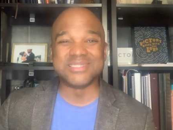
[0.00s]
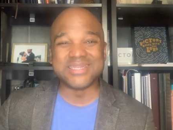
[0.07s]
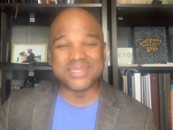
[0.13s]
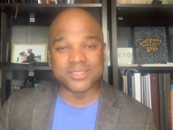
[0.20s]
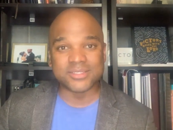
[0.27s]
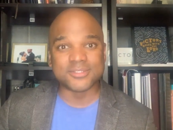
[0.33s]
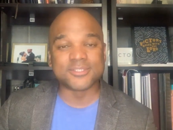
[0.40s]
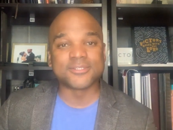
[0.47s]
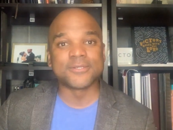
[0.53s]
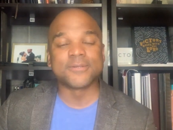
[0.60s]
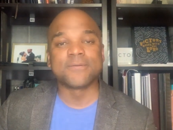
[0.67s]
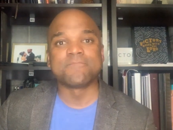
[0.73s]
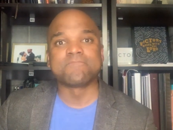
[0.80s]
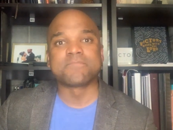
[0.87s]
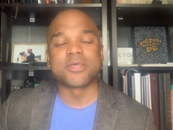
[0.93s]
needs.
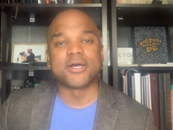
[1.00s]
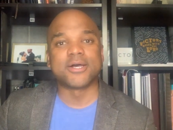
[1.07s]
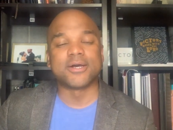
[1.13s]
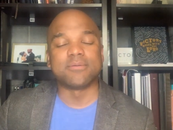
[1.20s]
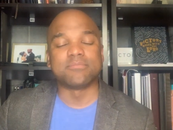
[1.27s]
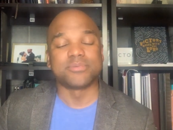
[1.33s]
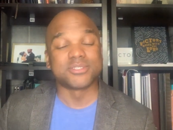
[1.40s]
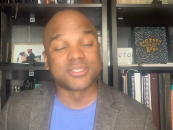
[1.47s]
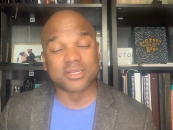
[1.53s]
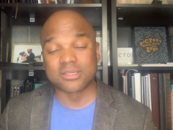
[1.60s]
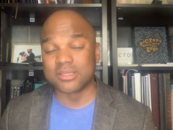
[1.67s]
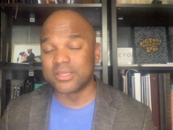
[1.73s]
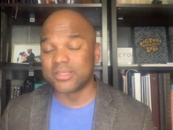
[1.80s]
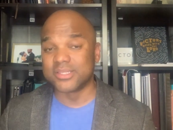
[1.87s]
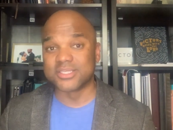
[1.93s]
Um,
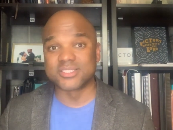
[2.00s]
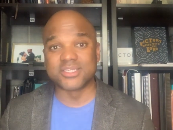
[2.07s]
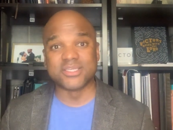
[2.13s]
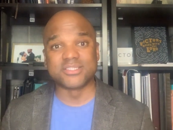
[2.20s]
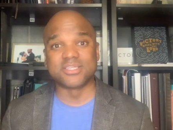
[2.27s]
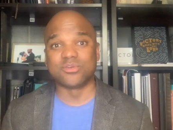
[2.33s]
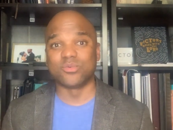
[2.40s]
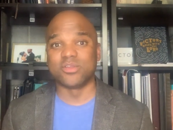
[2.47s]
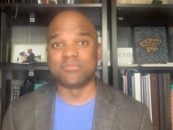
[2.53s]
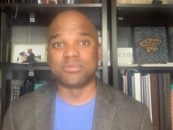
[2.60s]
particularly in this season, we've